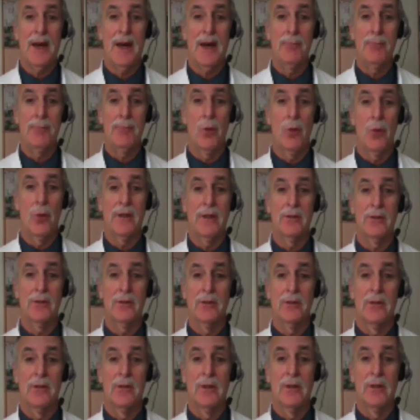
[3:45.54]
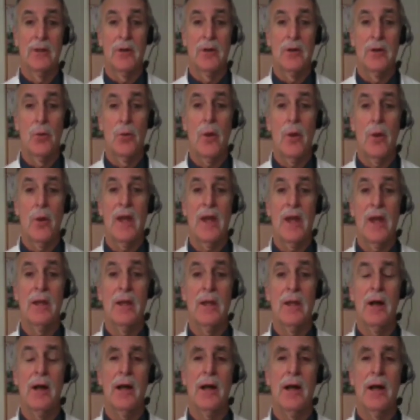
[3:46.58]
and at that point,
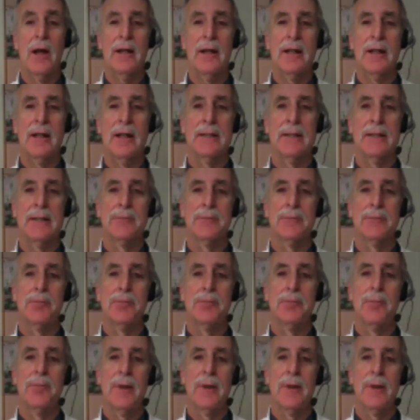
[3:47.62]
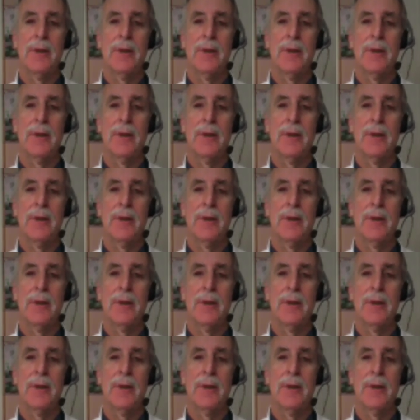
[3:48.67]
we uh,